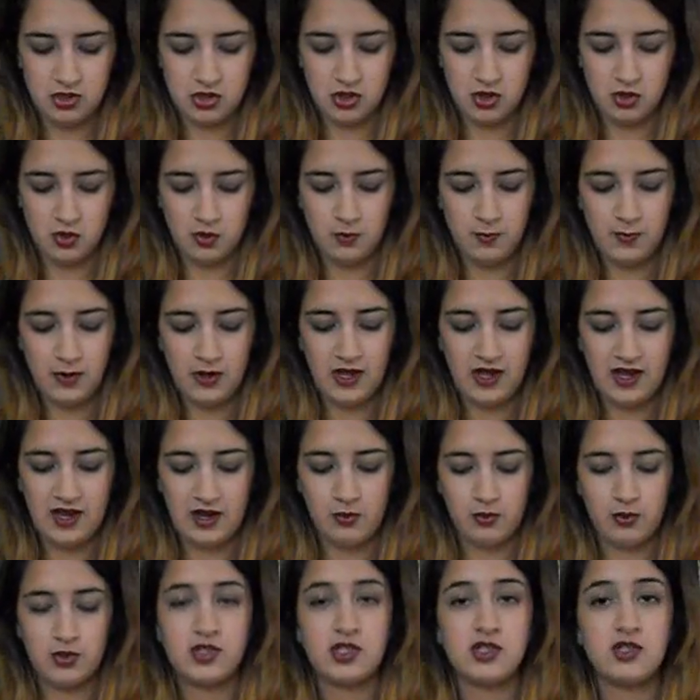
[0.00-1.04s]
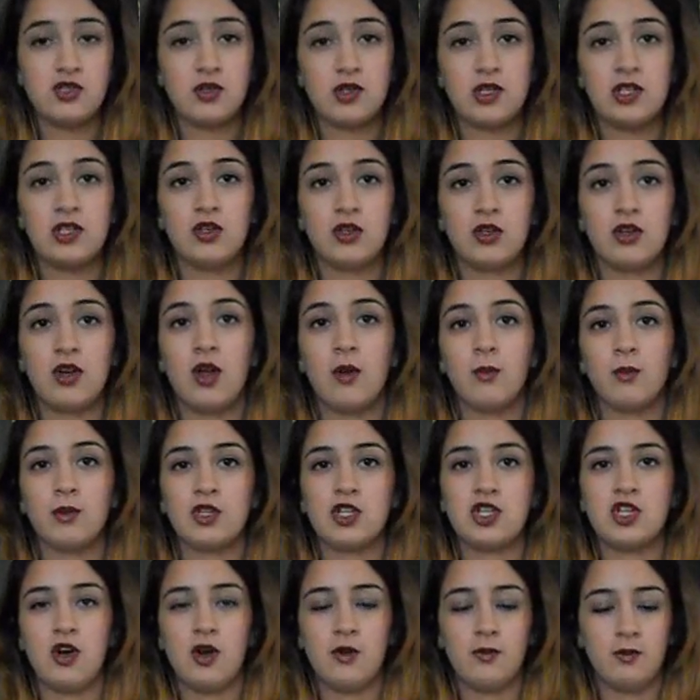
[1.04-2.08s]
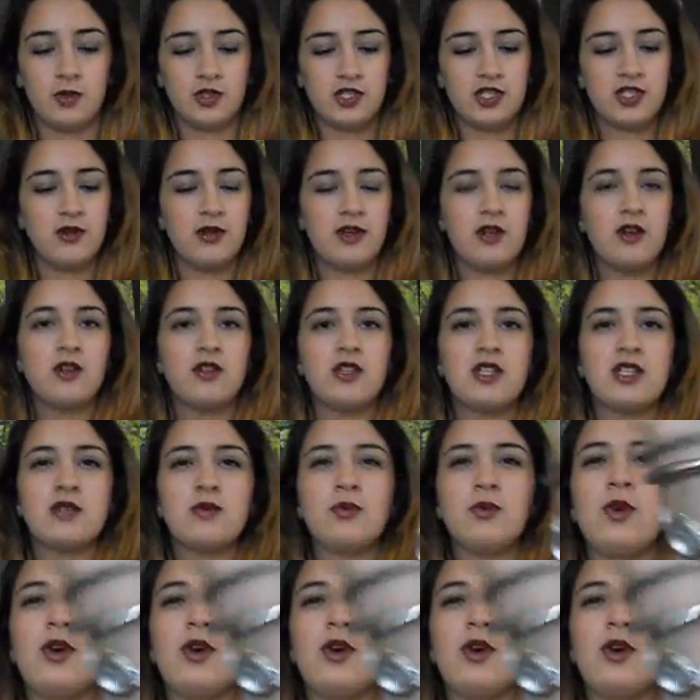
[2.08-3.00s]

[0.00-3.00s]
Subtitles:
at all. But it was annoying not knowing what the time was, so I got this